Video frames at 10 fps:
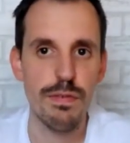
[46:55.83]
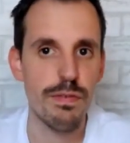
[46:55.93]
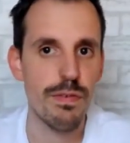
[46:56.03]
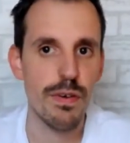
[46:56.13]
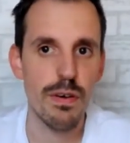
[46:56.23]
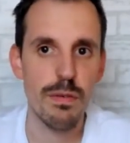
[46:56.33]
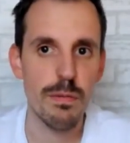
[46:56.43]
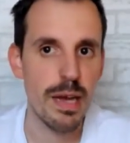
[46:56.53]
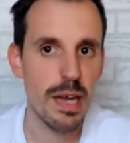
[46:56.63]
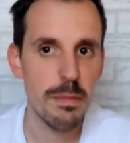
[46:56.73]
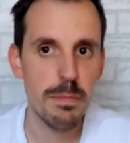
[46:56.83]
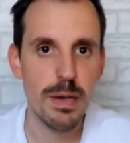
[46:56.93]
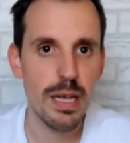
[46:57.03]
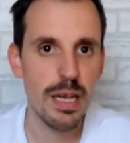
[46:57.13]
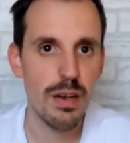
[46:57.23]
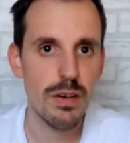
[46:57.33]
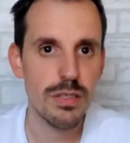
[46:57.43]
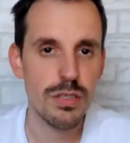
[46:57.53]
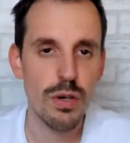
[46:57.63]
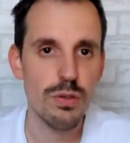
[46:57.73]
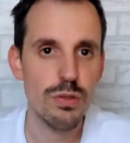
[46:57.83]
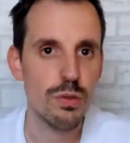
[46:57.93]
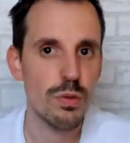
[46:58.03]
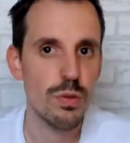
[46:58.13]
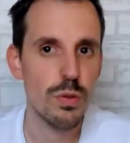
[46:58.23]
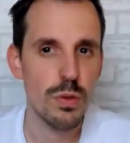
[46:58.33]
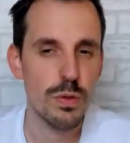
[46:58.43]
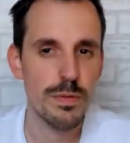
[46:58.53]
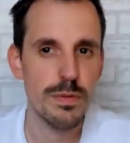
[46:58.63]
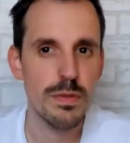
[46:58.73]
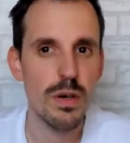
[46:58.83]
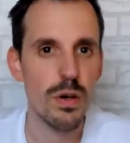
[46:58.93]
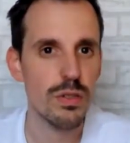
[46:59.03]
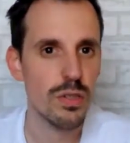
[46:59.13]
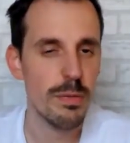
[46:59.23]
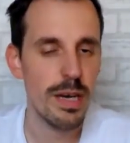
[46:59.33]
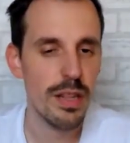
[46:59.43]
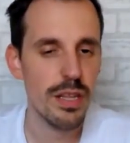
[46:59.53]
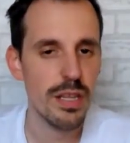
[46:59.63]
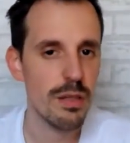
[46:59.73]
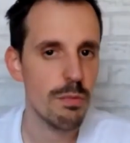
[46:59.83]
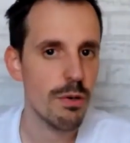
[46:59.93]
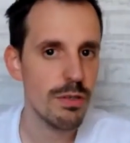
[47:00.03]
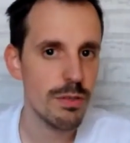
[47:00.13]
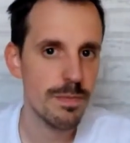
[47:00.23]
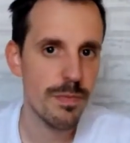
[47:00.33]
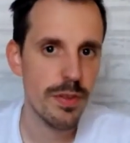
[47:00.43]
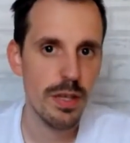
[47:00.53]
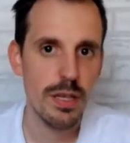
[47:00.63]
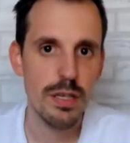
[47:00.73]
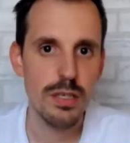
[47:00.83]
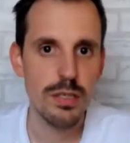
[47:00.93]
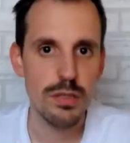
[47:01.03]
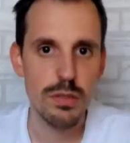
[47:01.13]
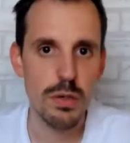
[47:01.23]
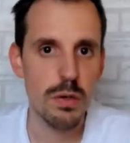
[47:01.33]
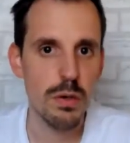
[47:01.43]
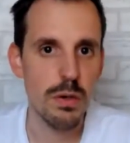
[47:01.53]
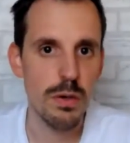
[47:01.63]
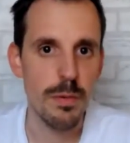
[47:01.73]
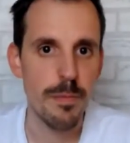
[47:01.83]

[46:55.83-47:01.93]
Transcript: from April or so to October, I think it was. So